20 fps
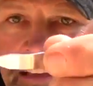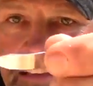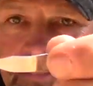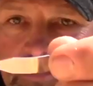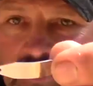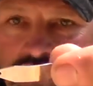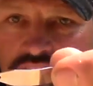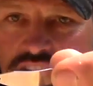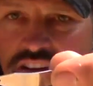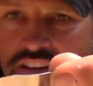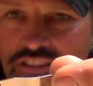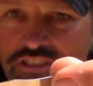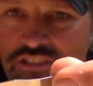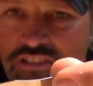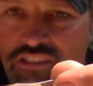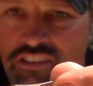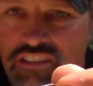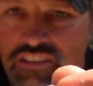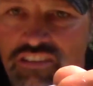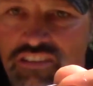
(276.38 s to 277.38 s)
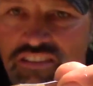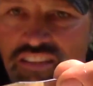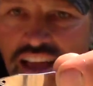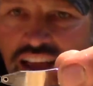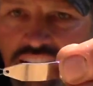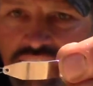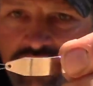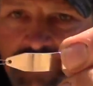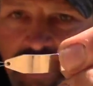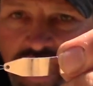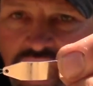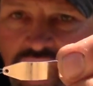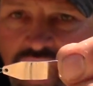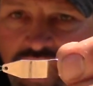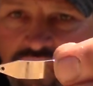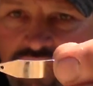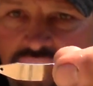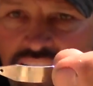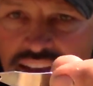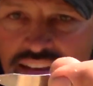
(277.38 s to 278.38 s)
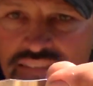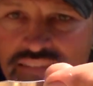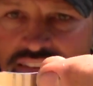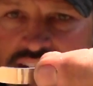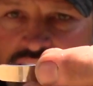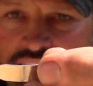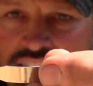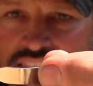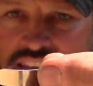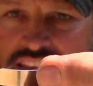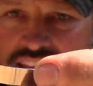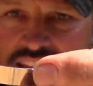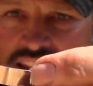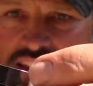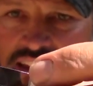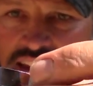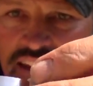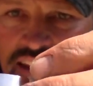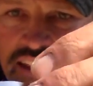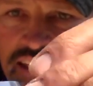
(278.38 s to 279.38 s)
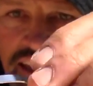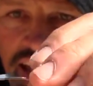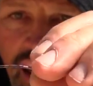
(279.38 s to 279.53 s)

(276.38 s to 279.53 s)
It's gonna look just like that, nice and clean,